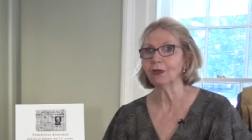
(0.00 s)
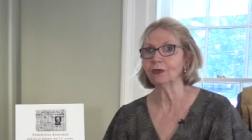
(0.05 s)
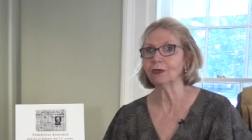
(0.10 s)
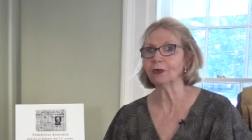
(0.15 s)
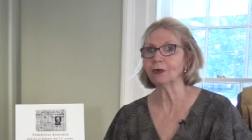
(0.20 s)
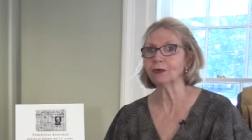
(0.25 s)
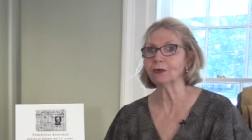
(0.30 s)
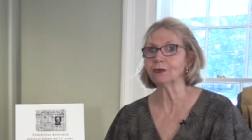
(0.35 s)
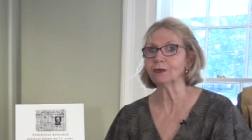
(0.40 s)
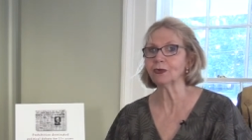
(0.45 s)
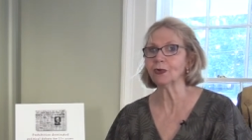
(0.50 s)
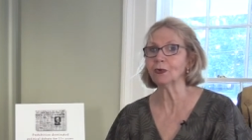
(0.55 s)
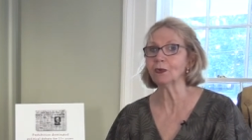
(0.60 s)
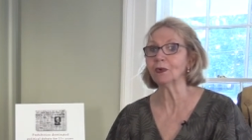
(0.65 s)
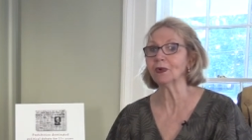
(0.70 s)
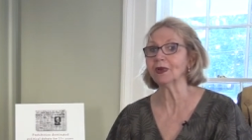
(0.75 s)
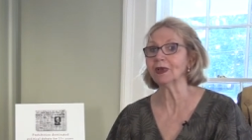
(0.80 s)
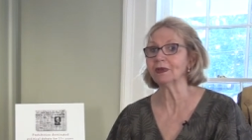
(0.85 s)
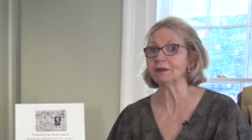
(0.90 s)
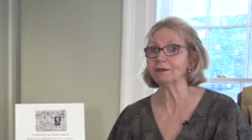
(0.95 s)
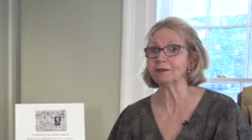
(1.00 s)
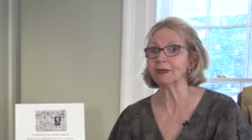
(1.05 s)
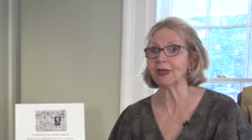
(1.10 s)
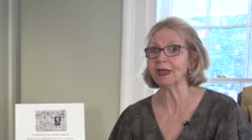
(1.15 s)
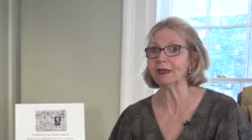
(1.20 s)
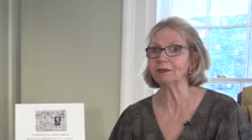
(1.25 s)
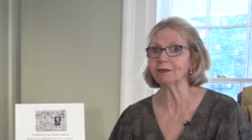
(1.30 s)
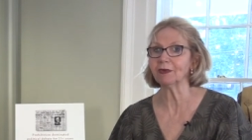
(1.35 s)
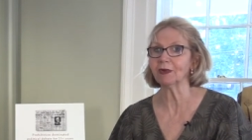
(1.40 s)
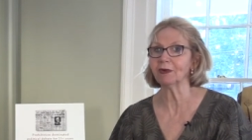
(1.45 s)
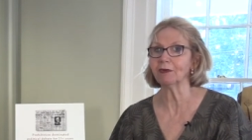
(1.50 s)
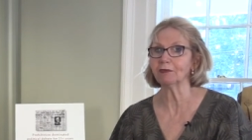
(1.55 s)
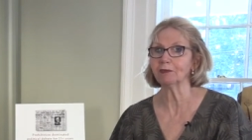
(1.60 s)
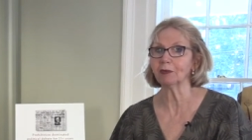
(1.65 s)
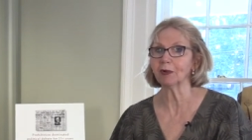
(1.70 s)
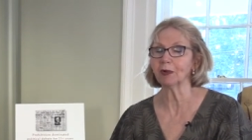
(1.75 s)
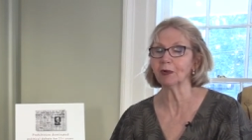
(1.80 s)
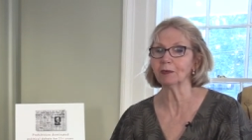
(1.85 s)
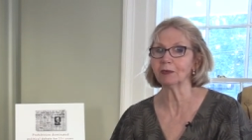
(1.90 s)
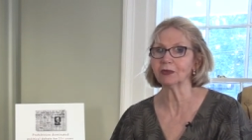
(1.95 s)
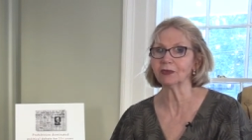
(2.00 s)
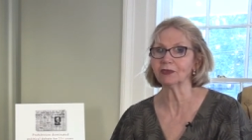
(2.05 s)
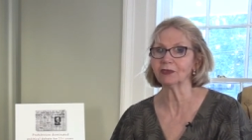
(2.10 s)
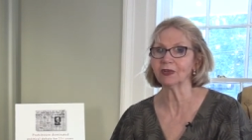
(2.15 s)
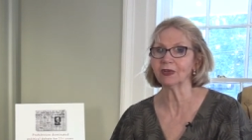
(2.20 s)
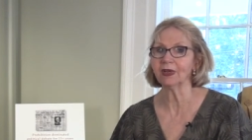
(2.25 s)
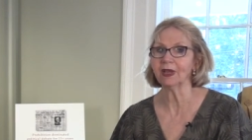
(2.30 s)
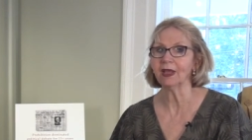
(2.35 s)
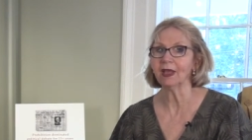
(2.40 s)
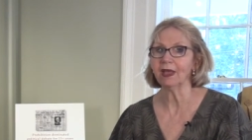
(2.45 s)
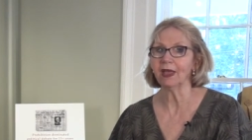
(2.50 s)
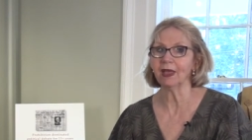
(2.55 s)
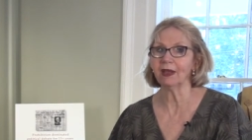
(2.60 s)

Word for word: those who were in favor of prohibition